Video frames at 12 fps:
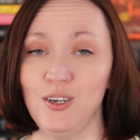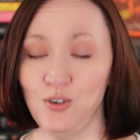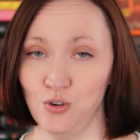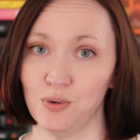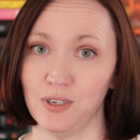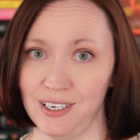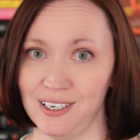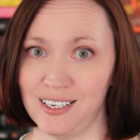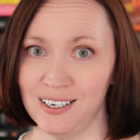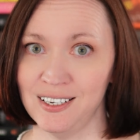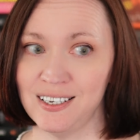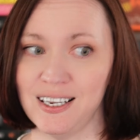new
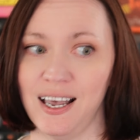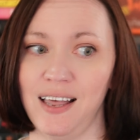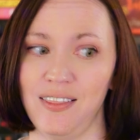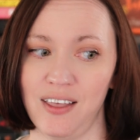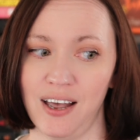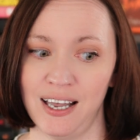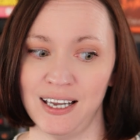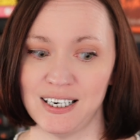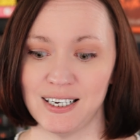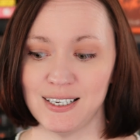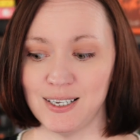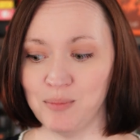releases that
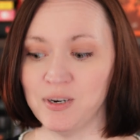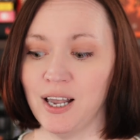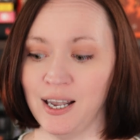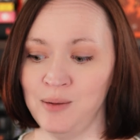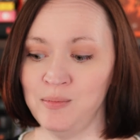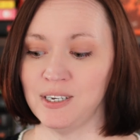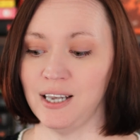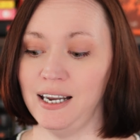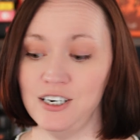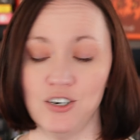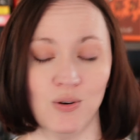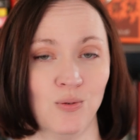sometimes
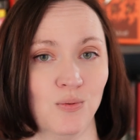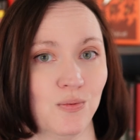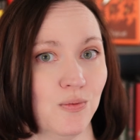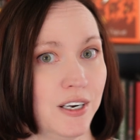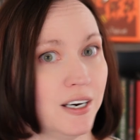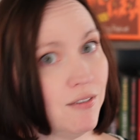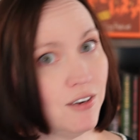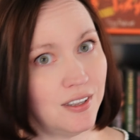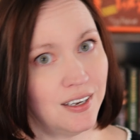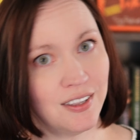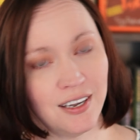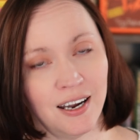I don't read
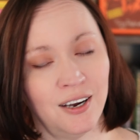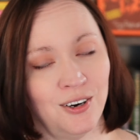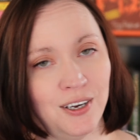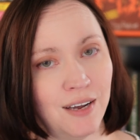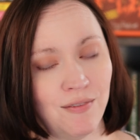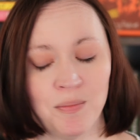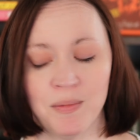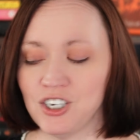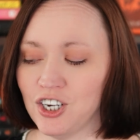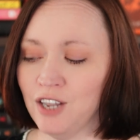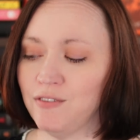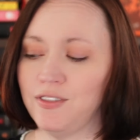everything that I already have on my
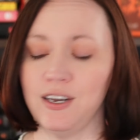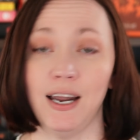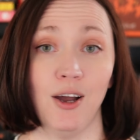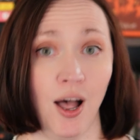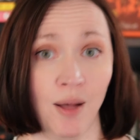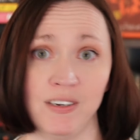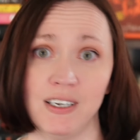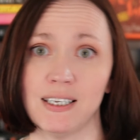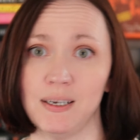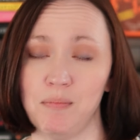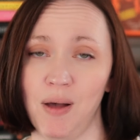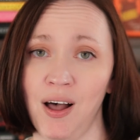shelf that I
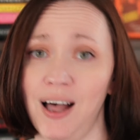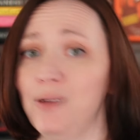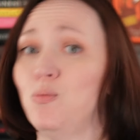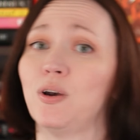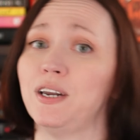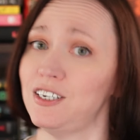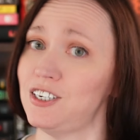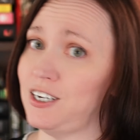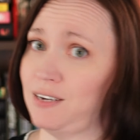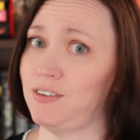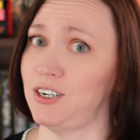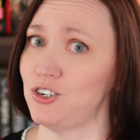obviously bought wanting to
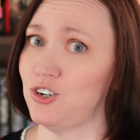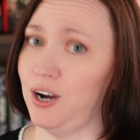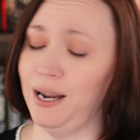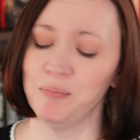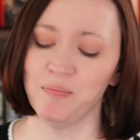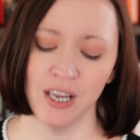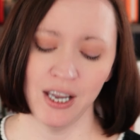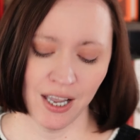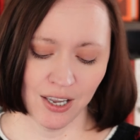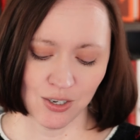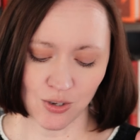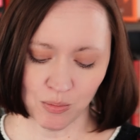give it a try.
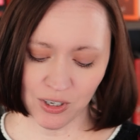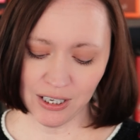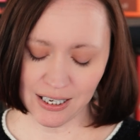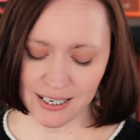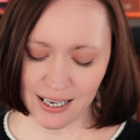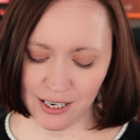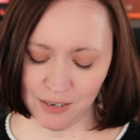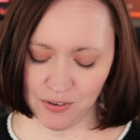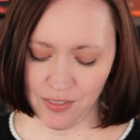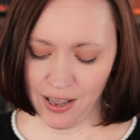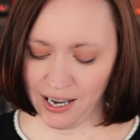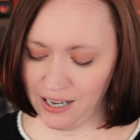So I'm really excited
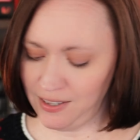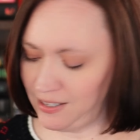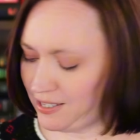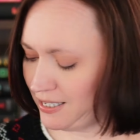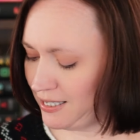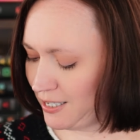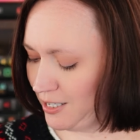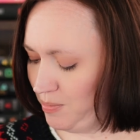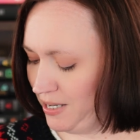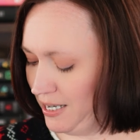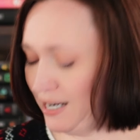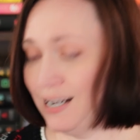for that. I think this is going to
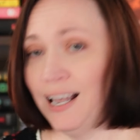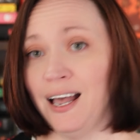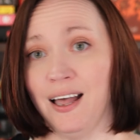be